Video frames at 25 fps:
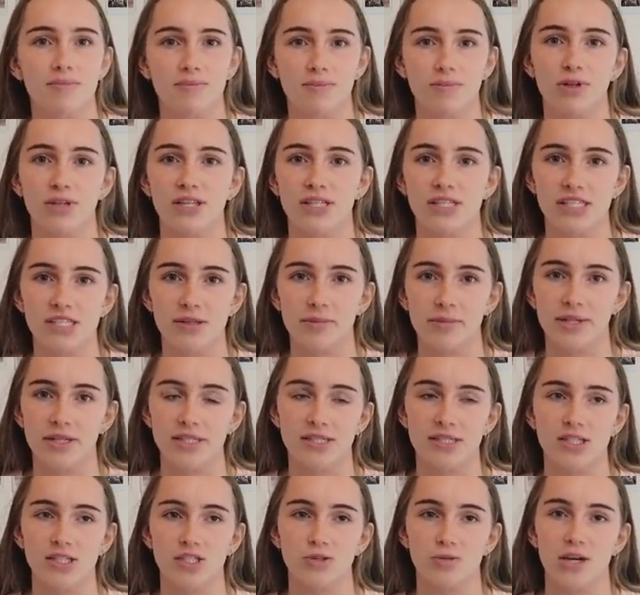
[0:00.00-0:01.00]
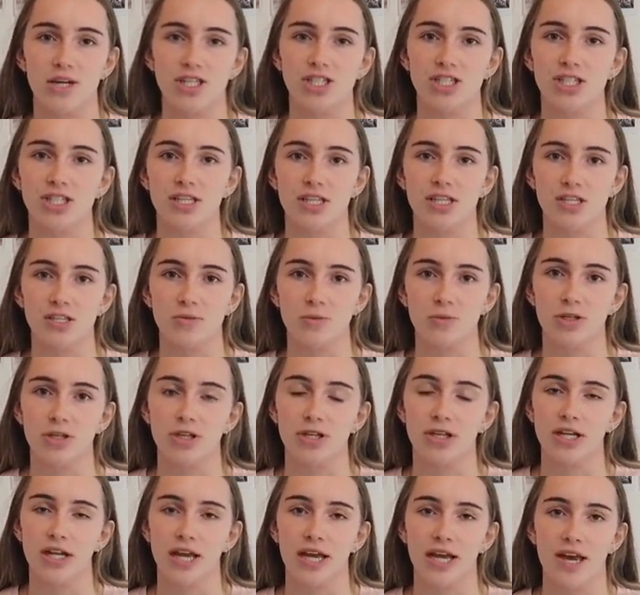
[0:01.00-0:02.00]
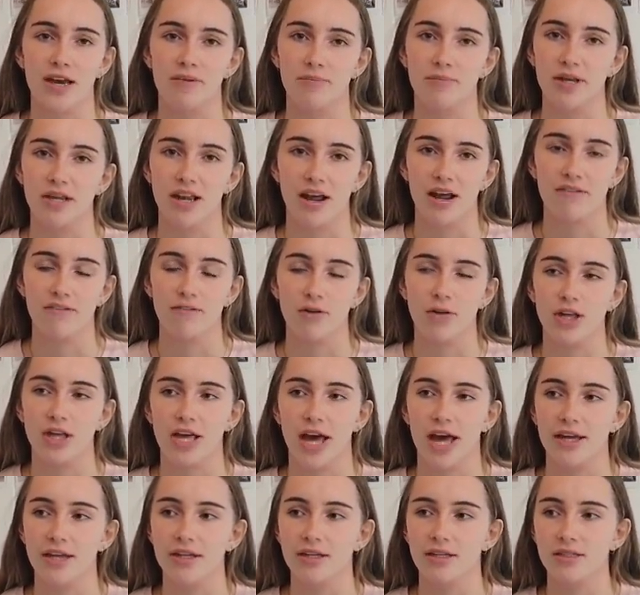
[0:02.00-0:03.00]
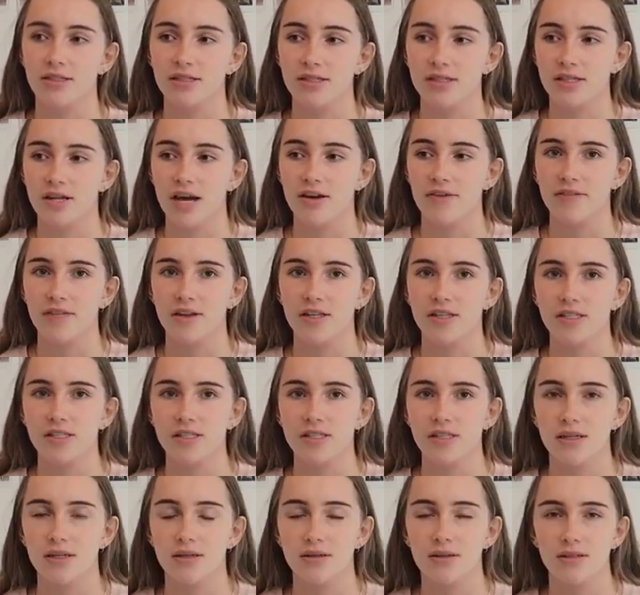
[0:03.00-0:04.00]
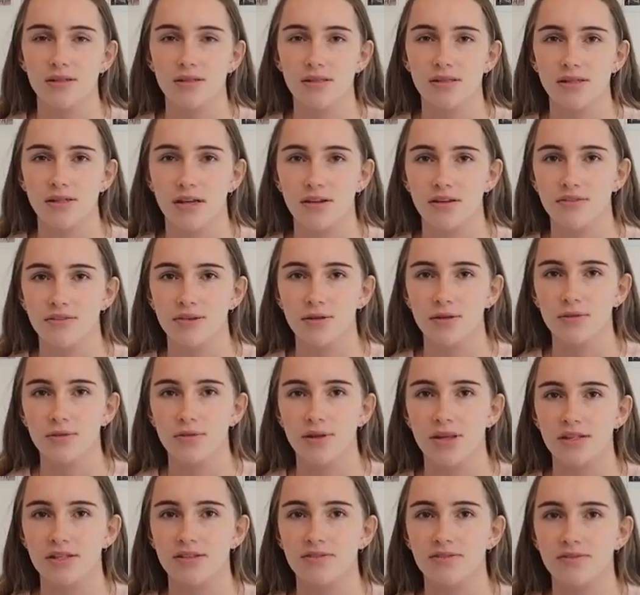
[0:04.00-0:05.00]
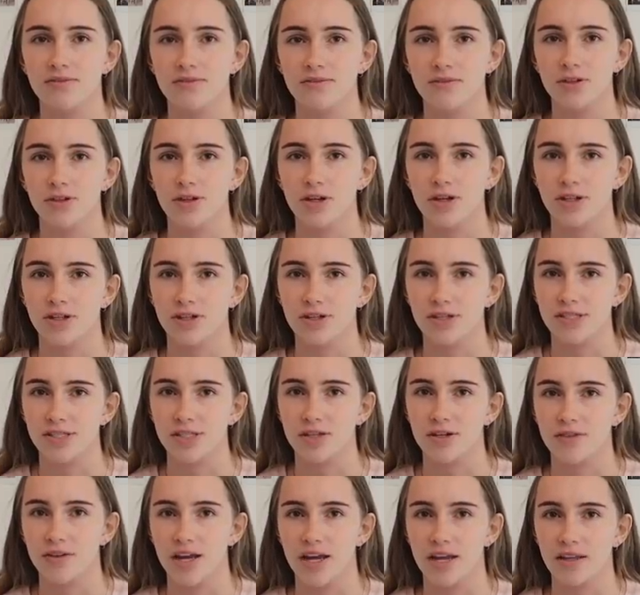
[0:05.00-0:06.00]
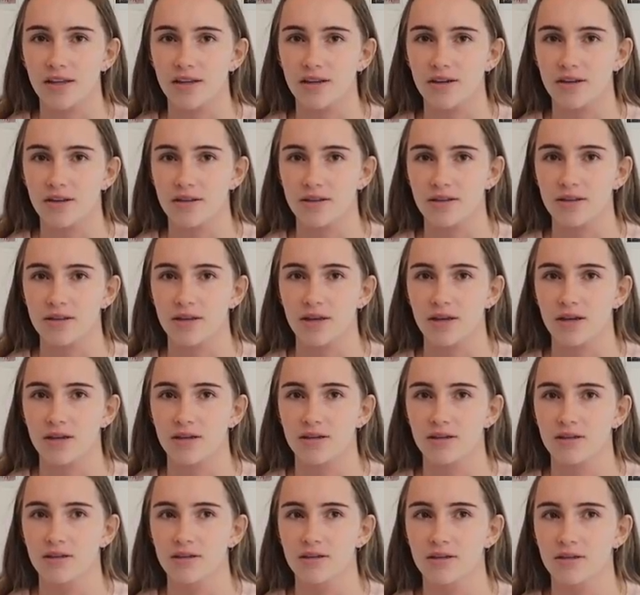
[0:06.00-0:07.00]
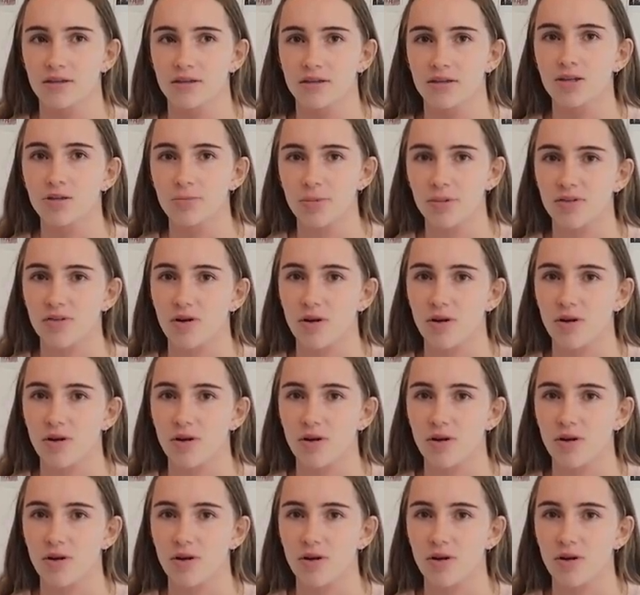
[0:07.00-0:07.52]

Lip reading: pretty similar situation to this, where you can like be like fully catered and stuff. Is Studville, that's, you can only do self-catered there, I think, eh? Could be